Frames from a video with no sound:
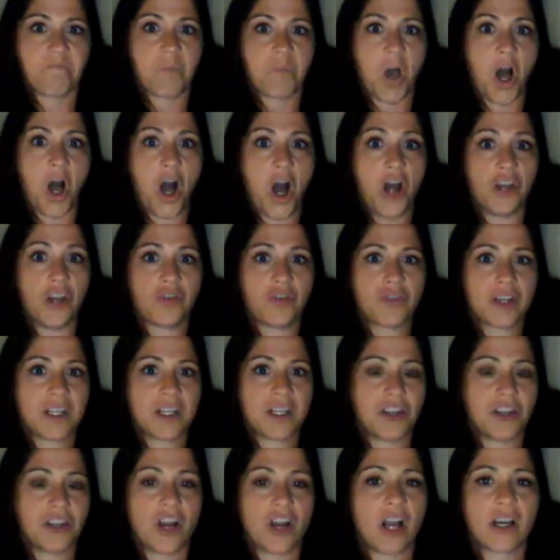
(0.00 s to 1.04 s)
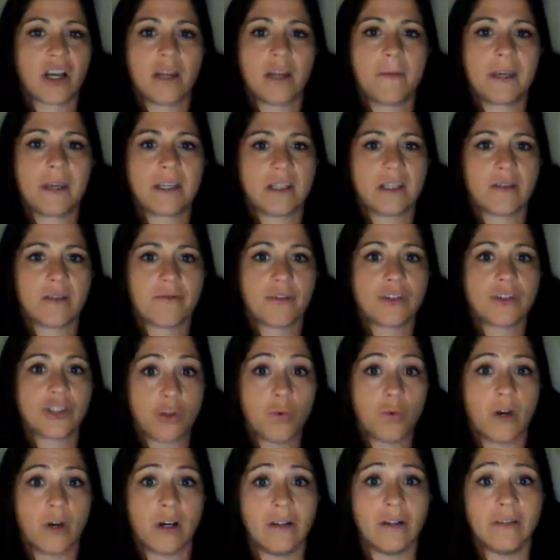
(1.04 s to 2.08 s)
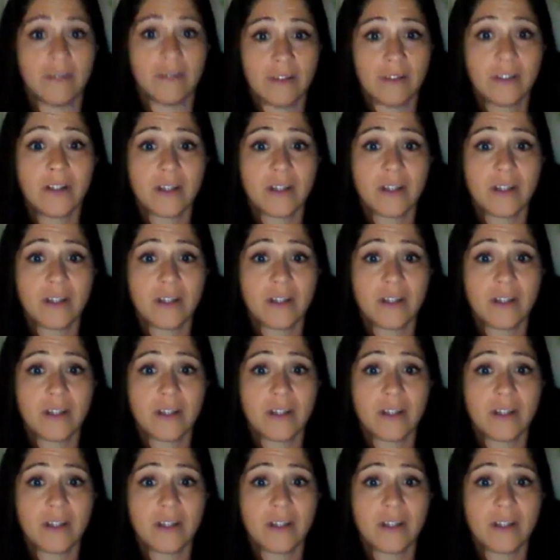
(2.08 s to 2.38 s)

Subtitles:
100 and you're not going to make a difference. You will.